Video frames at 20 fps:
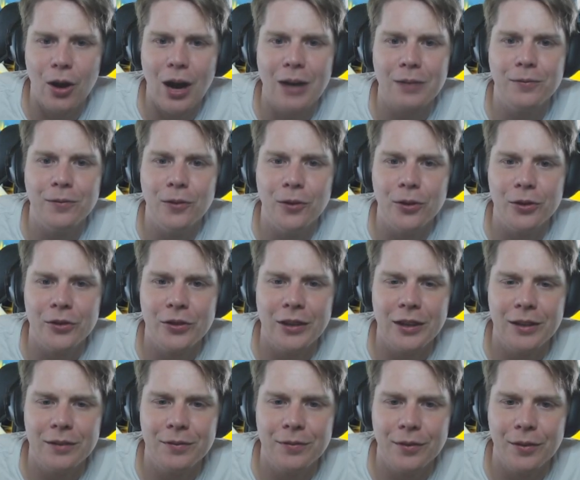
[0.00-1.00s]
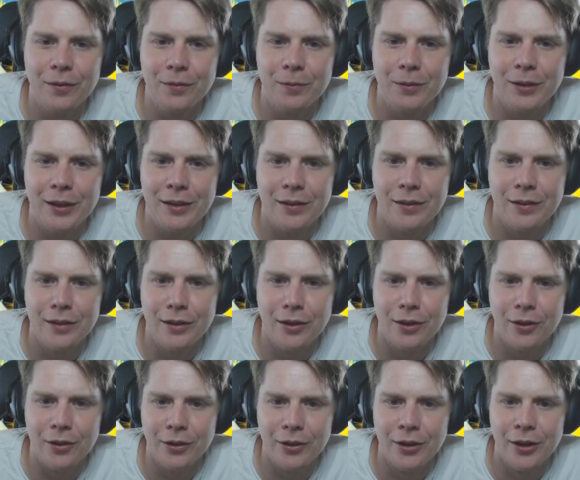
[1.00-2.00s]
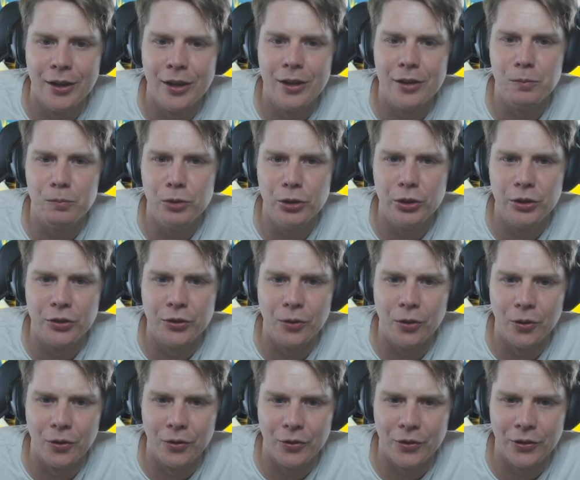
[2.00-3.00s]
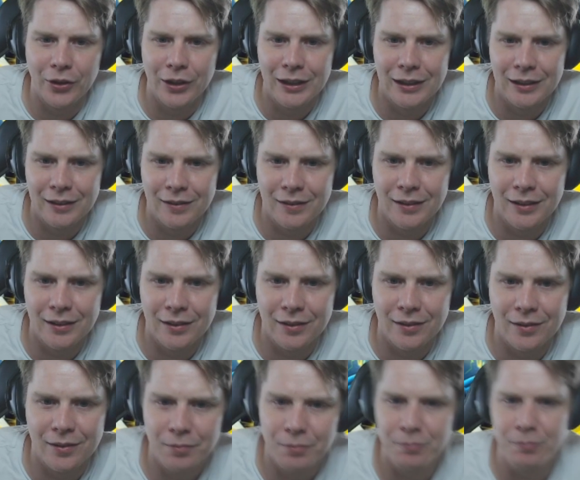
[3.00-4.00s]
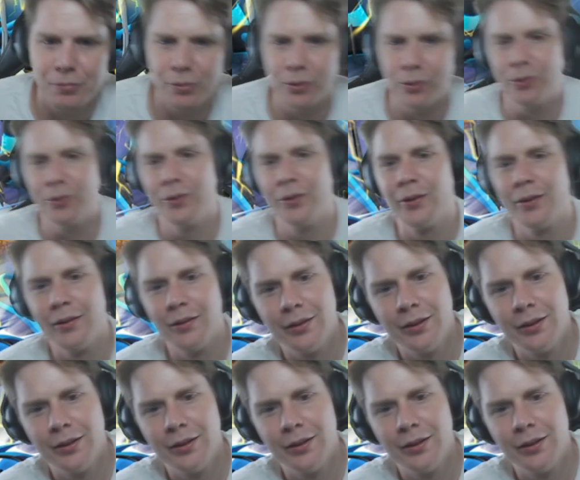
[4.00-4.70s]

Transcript: Unfortunately for Vixen though, the Mewtwo also hits its blue.